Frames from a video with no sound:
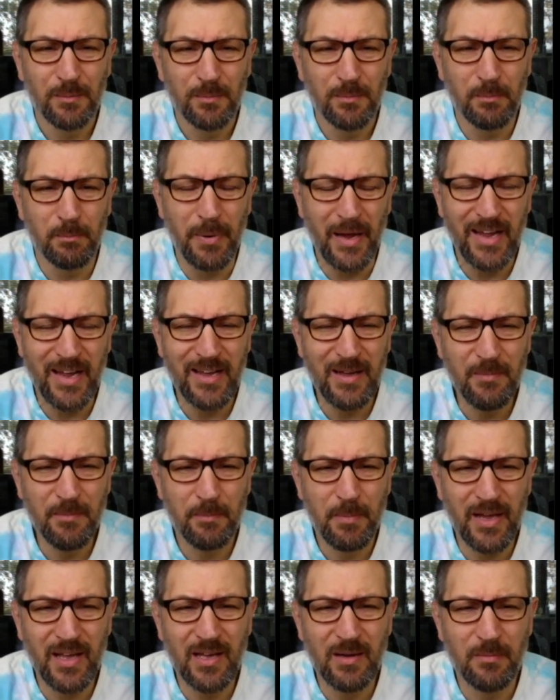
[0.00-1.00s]
Bam
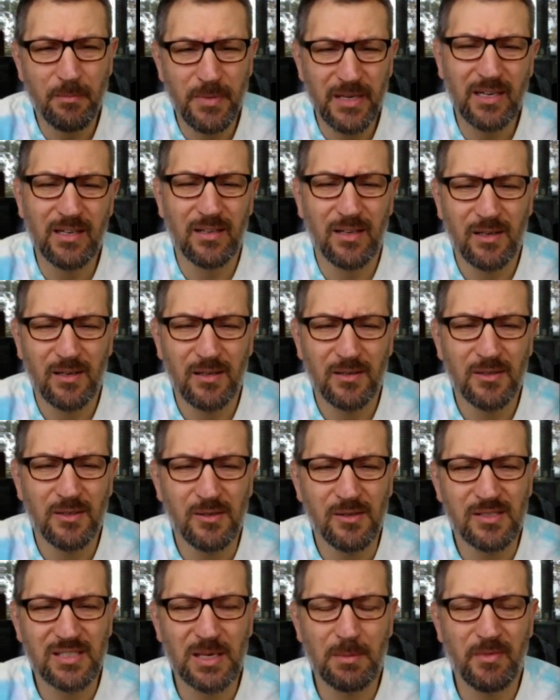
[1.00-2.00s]
Bam Bigelow,
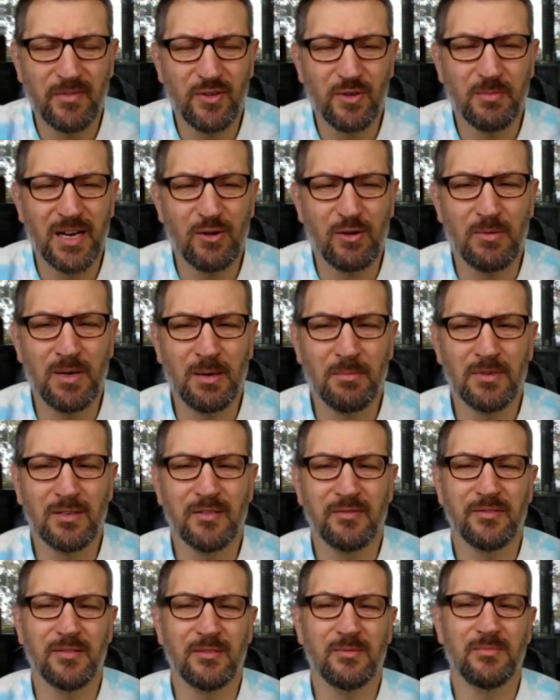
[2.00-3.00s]
who some of you might remember
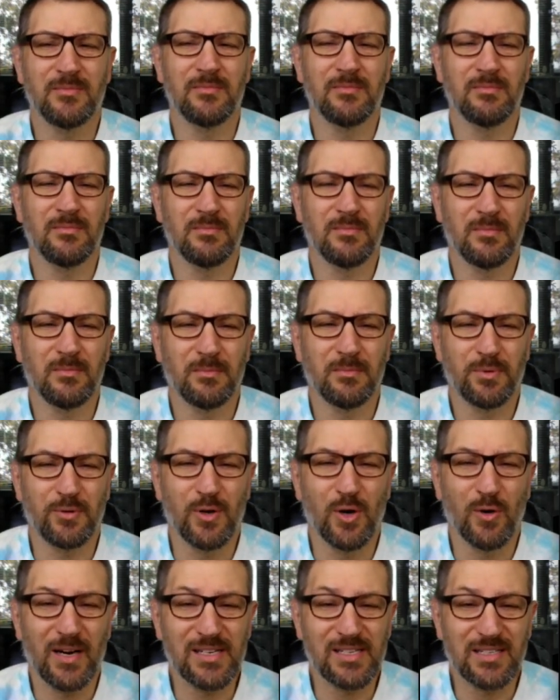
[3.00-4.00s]
from
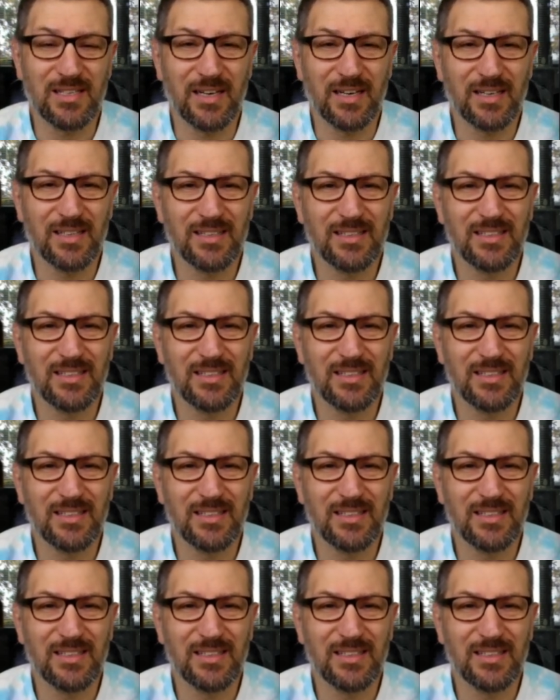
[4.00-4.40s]
pro wrestling.